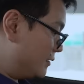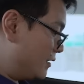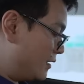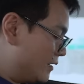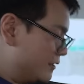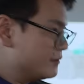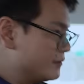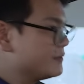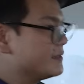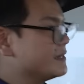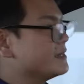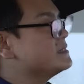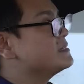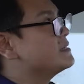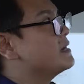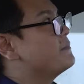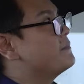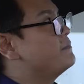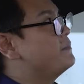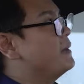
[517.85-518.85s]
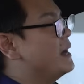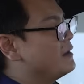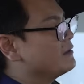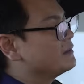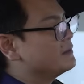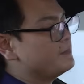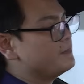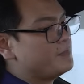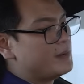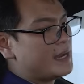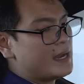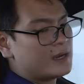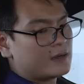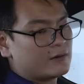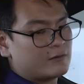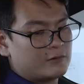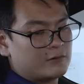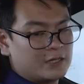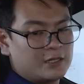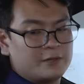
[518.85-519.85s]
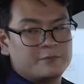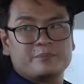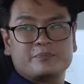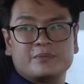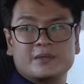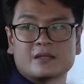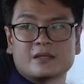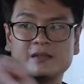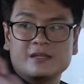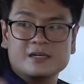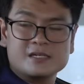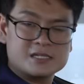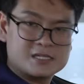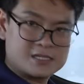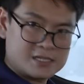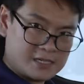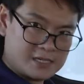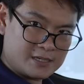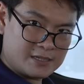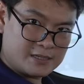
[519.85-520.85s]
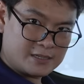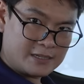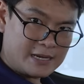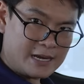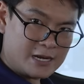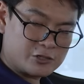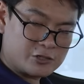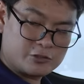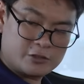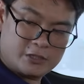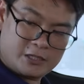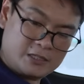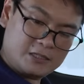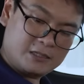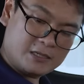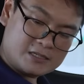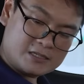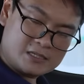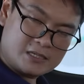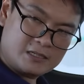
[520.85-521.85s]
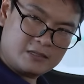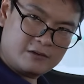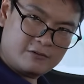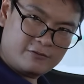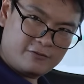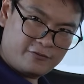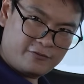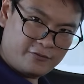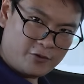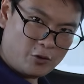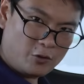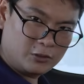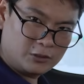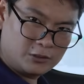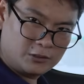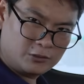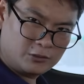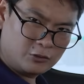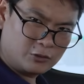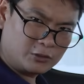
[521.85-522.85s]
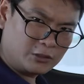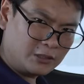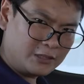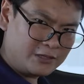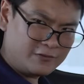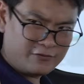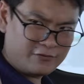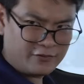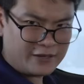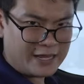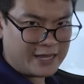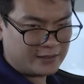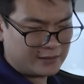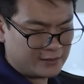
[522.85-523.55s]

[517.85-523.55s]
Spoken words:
Other things about the back, well, this actually doesn't fold totally flat,